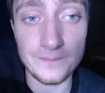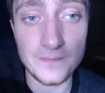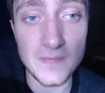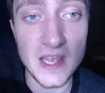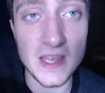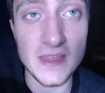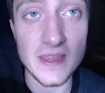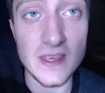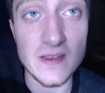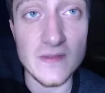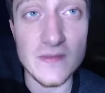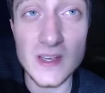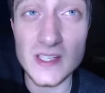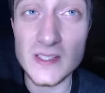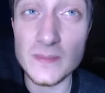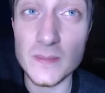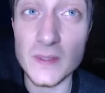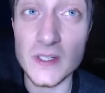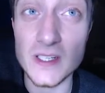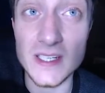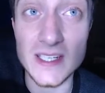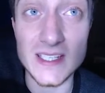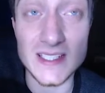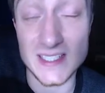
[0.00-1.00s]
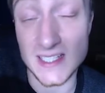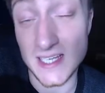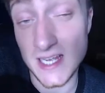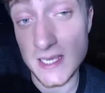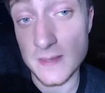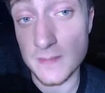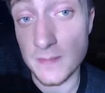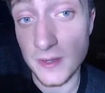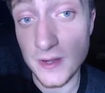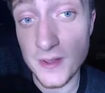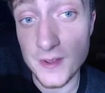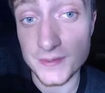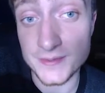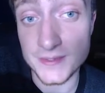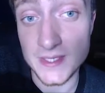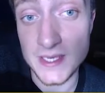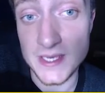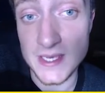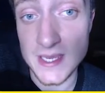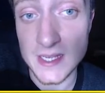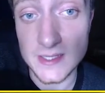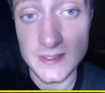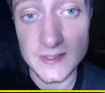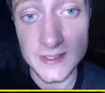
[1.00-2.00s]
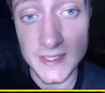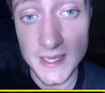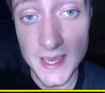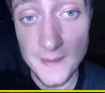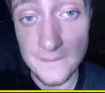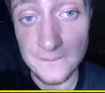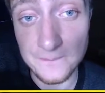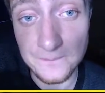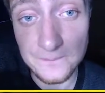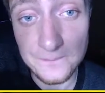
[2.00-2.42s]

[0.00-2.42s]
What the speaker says: and the investment is an A+ yet again.